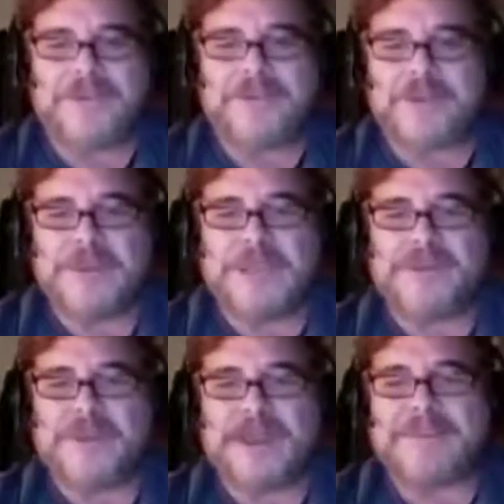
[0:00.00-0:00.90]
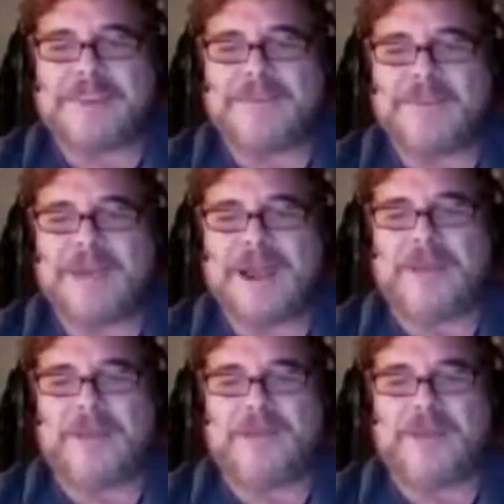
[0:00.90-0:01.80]
Assuming it is gravitationally
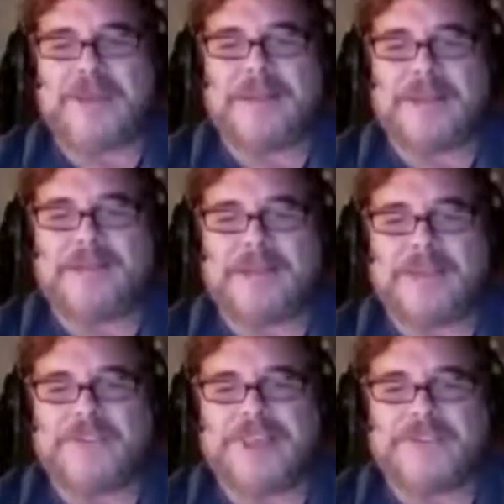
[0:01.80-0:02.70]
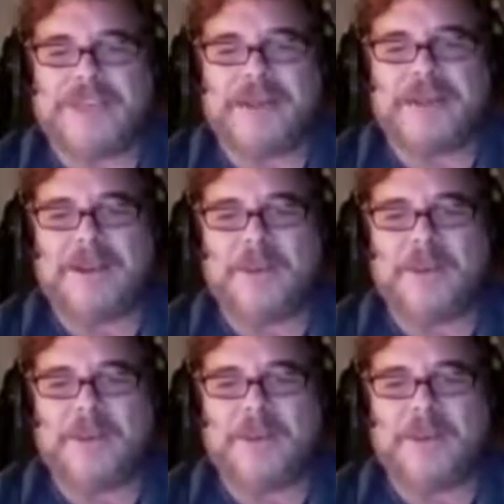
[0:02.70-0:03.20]
bound, the most likely explanation is that